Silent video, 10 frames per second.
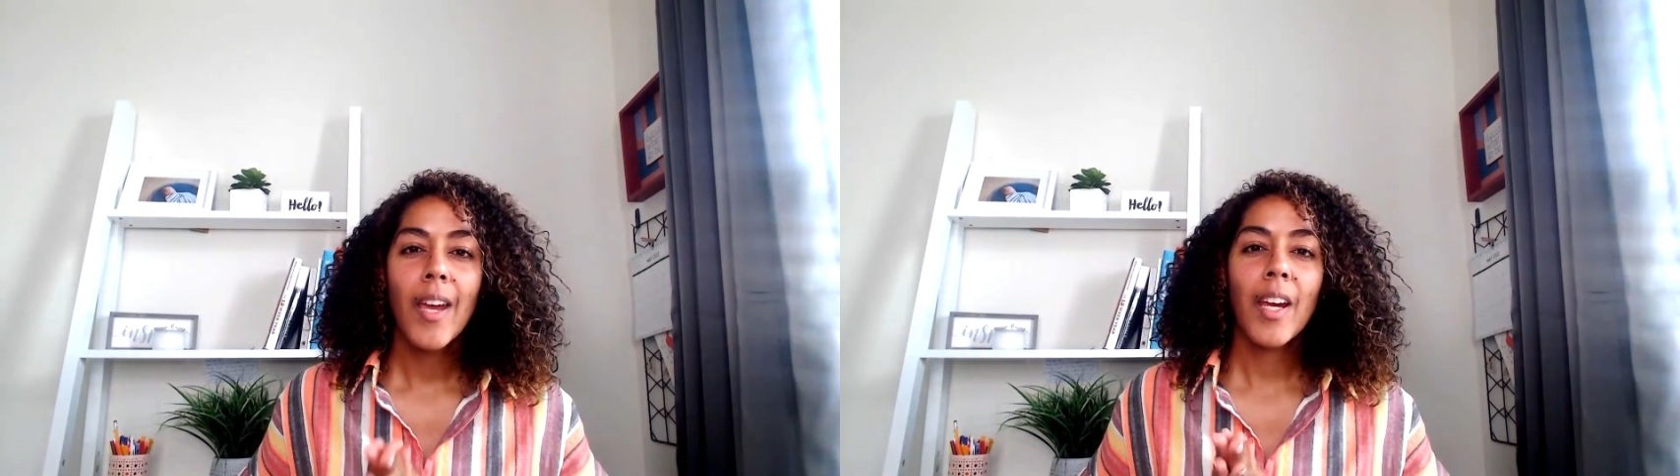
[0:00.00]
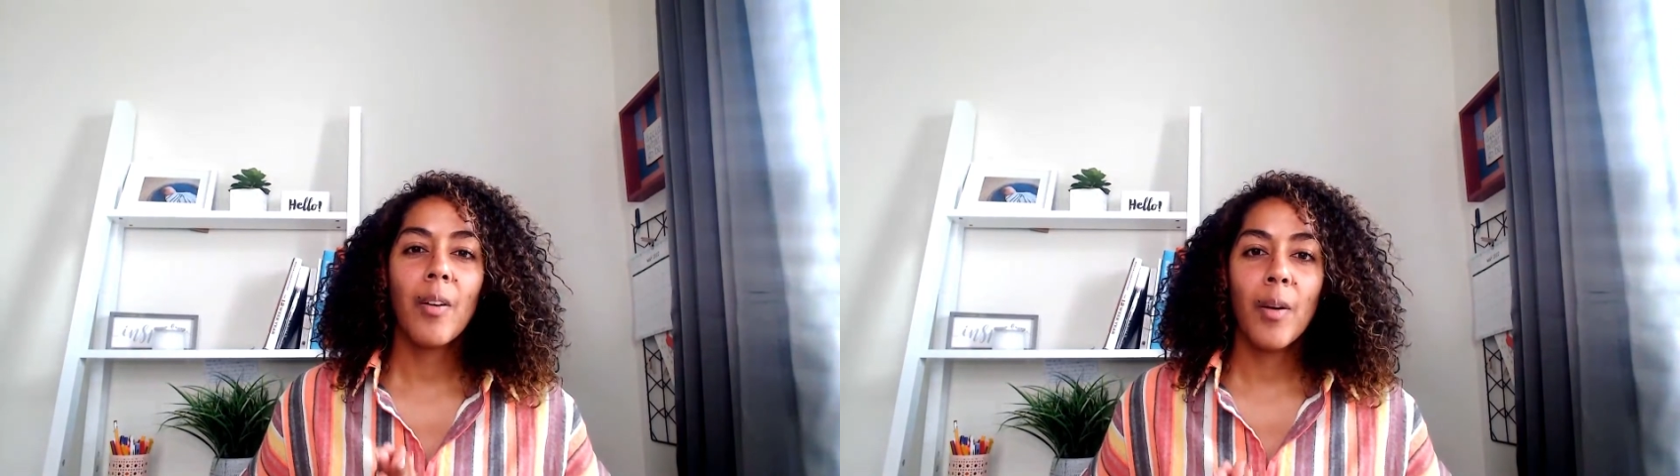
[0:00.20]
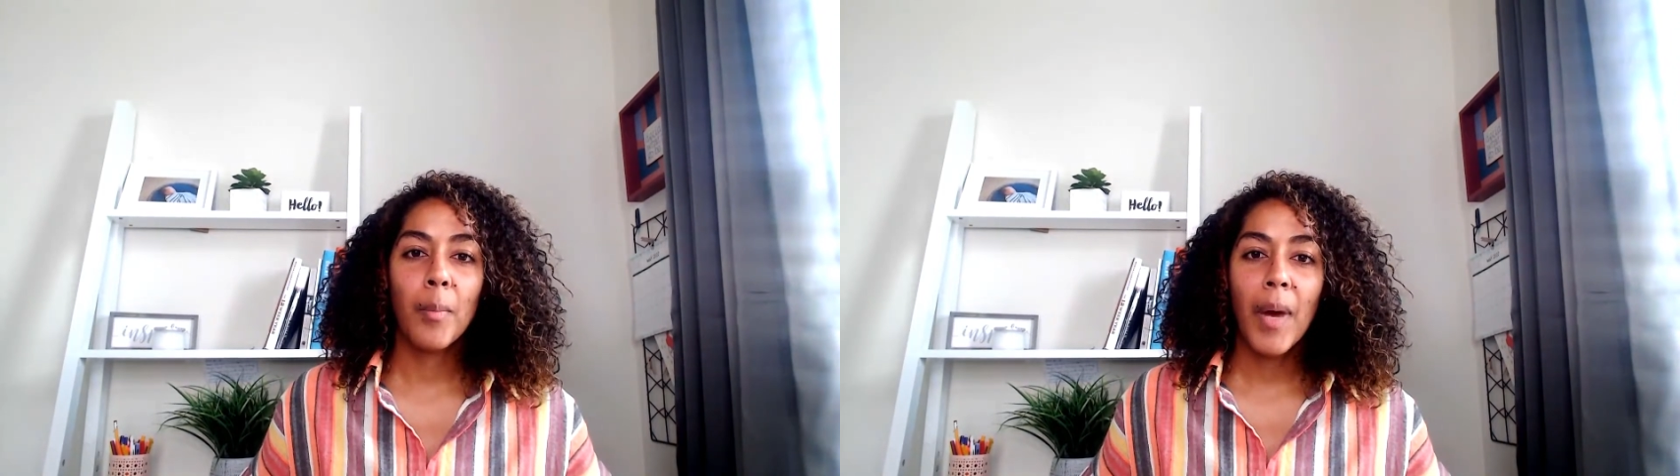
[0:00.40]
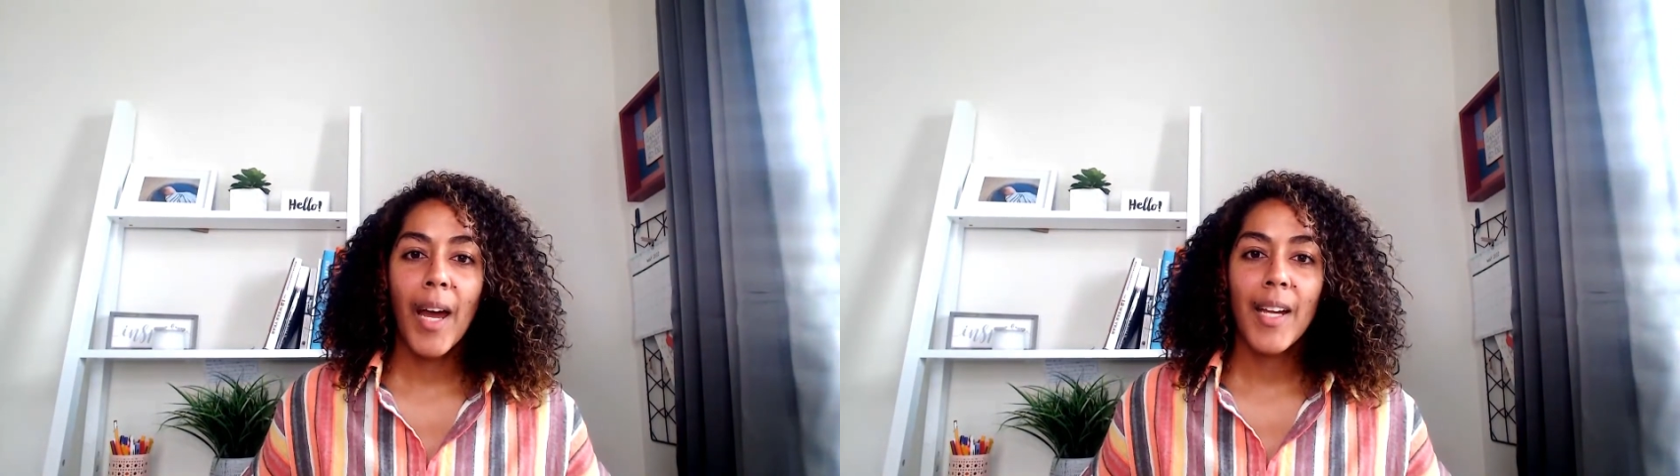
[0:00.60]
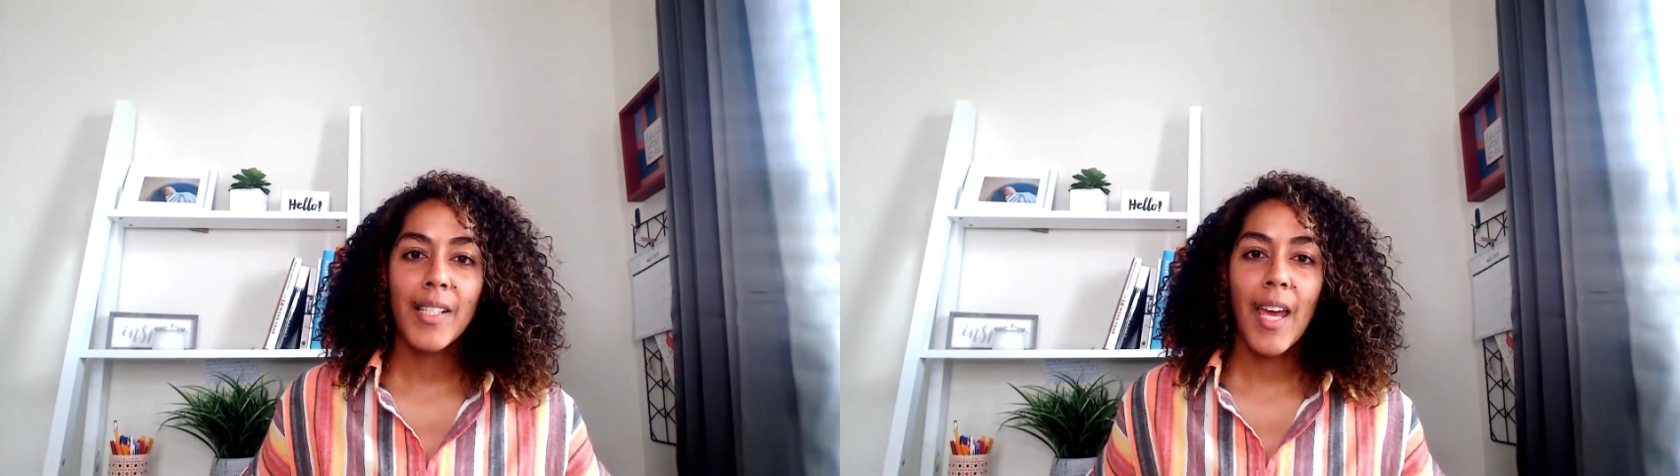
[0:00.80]

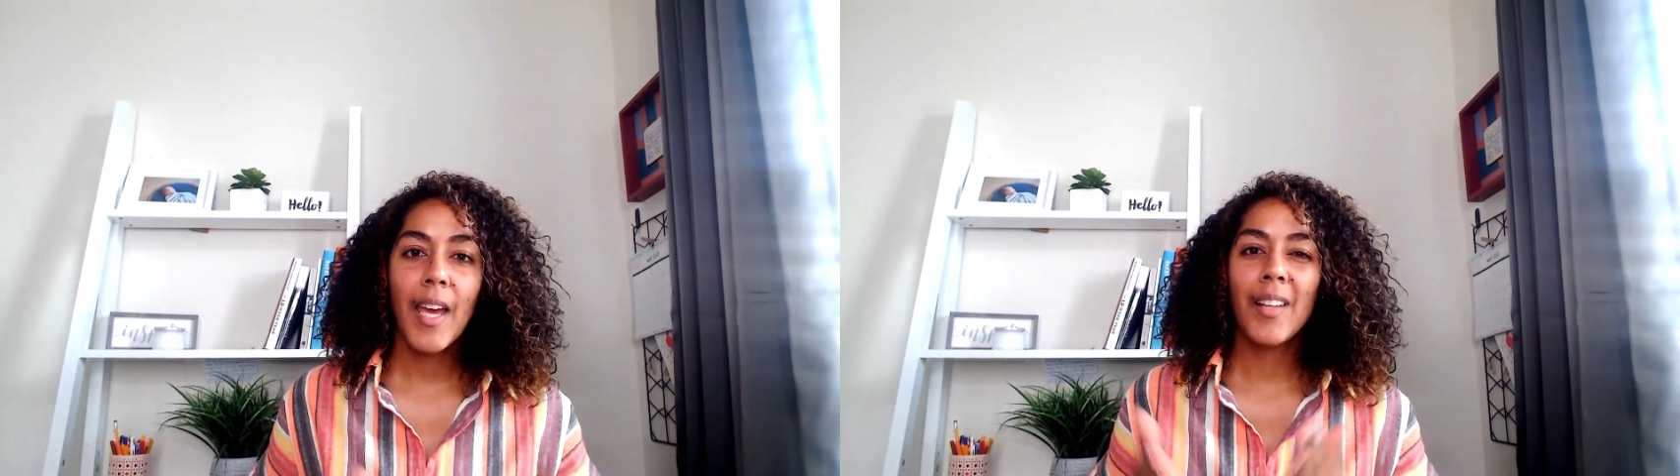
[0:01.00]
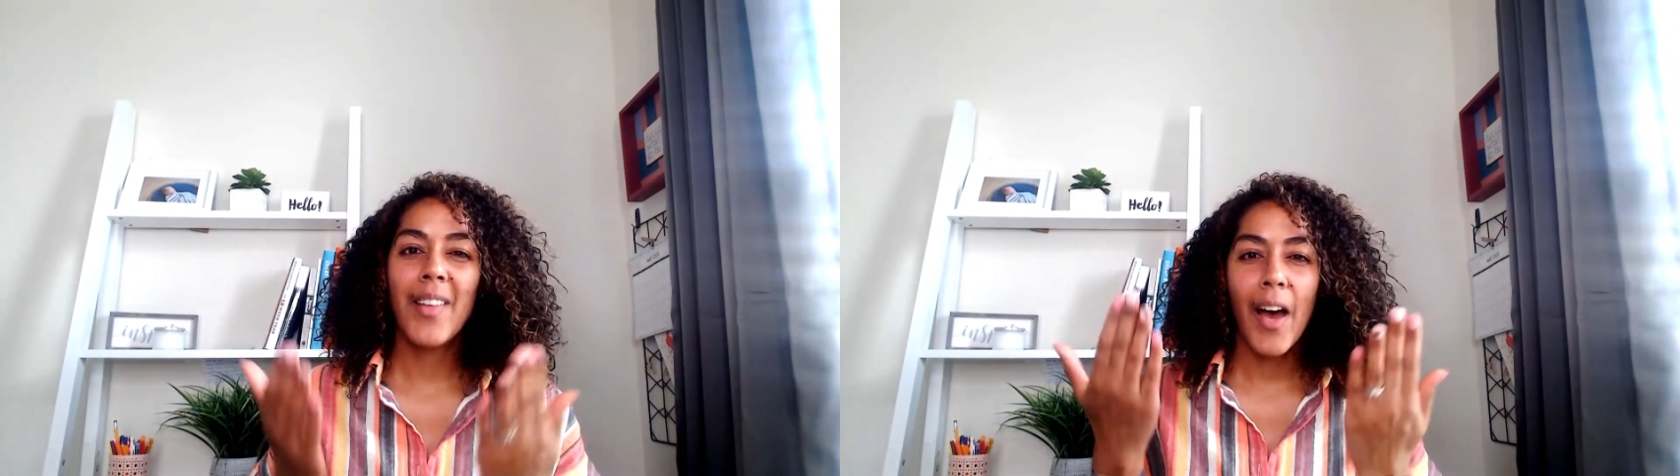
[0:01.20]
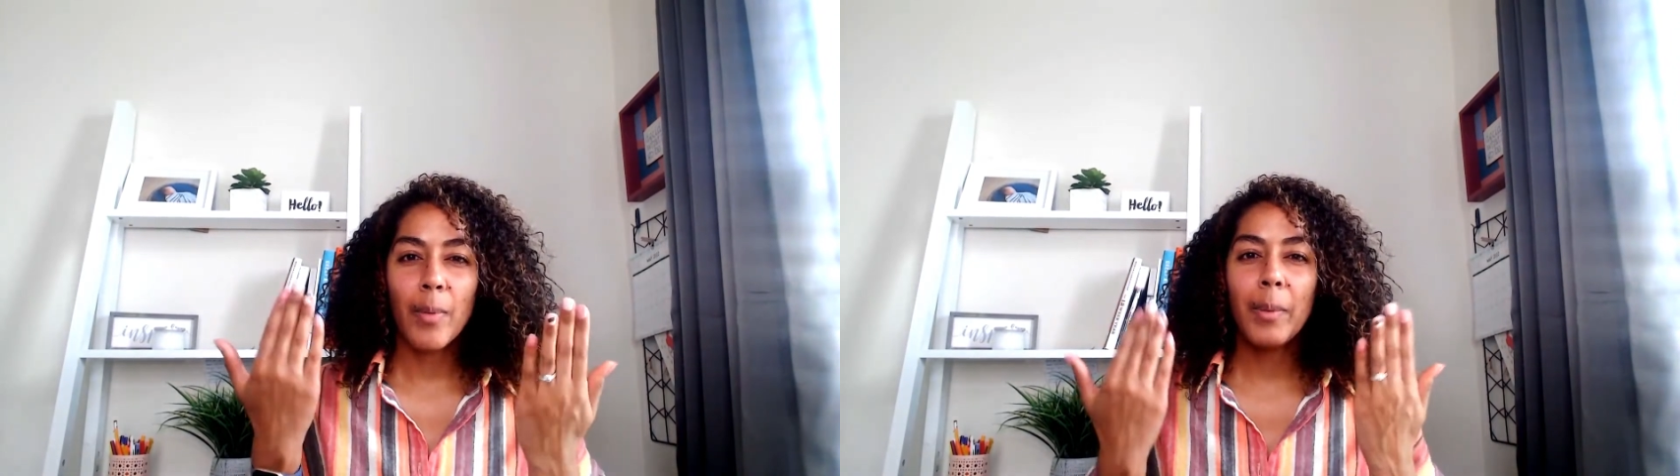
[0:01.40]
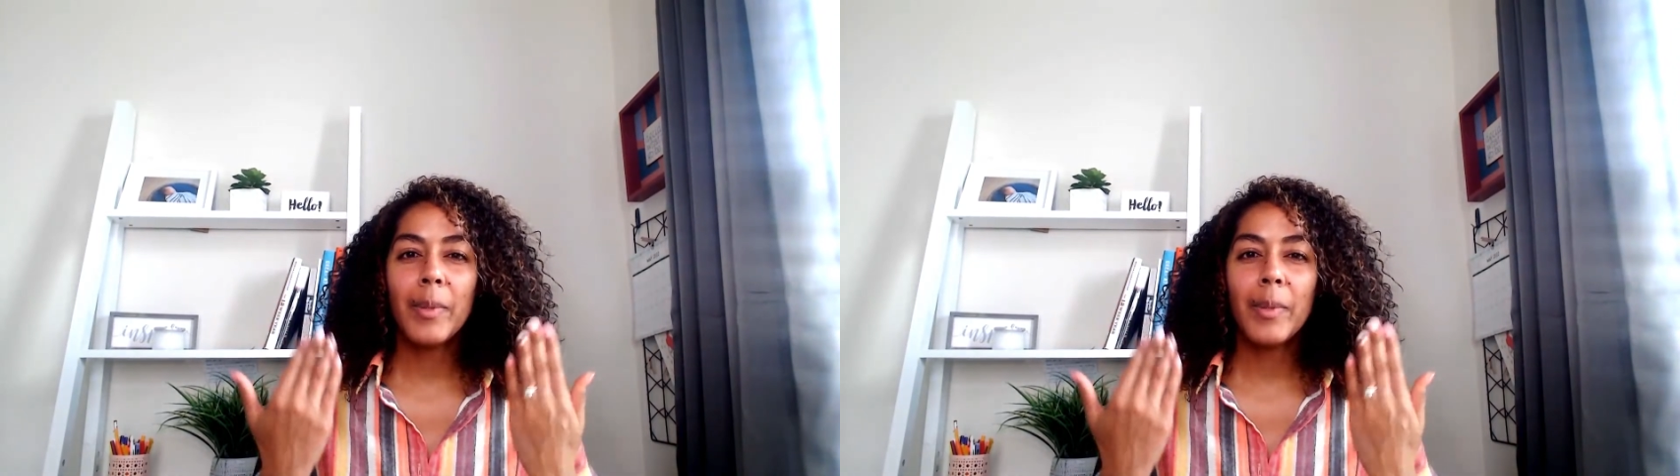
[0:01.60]
can allow people